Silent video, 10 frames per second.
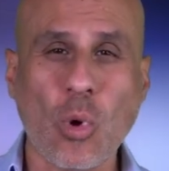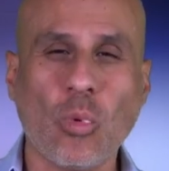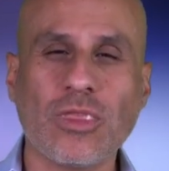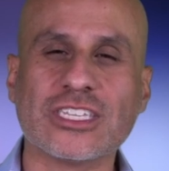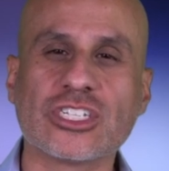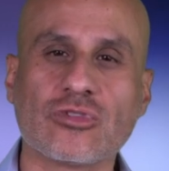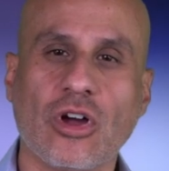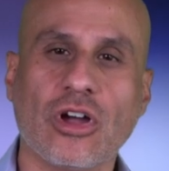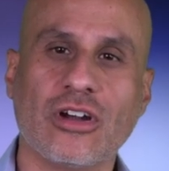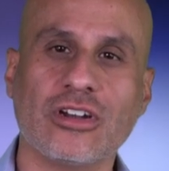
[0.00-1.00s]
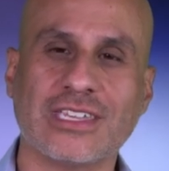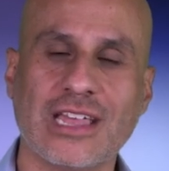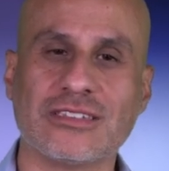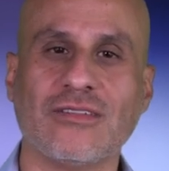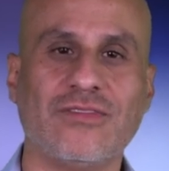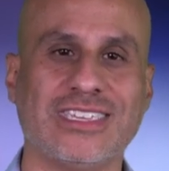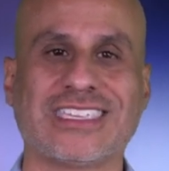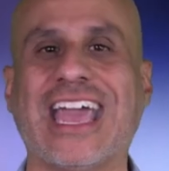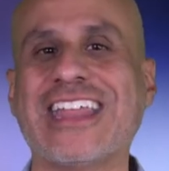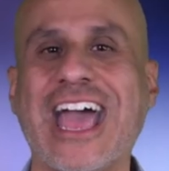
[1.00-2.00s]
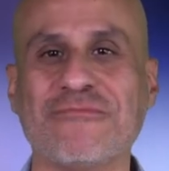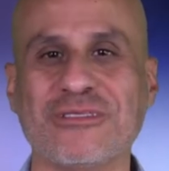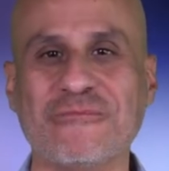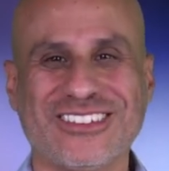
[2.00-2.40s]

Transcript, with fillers: with a stronger sense of this can't happen.